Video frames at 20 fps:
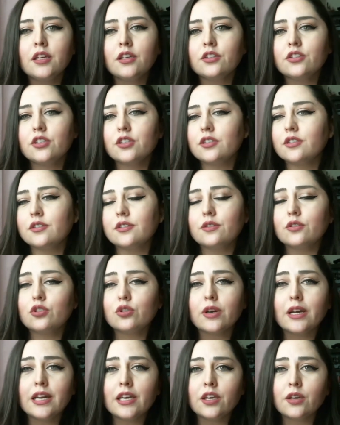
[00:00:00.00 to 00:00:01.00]
just
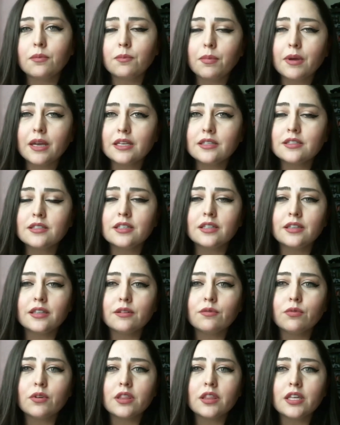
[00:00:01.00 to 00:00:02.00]
trying your best to
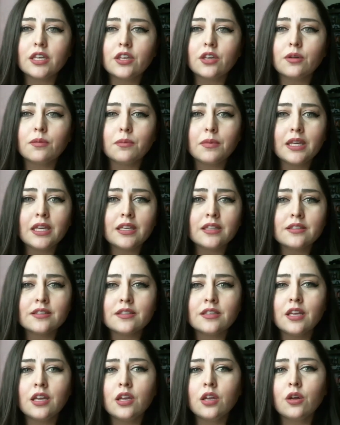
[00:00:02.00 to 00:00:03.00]
live within your means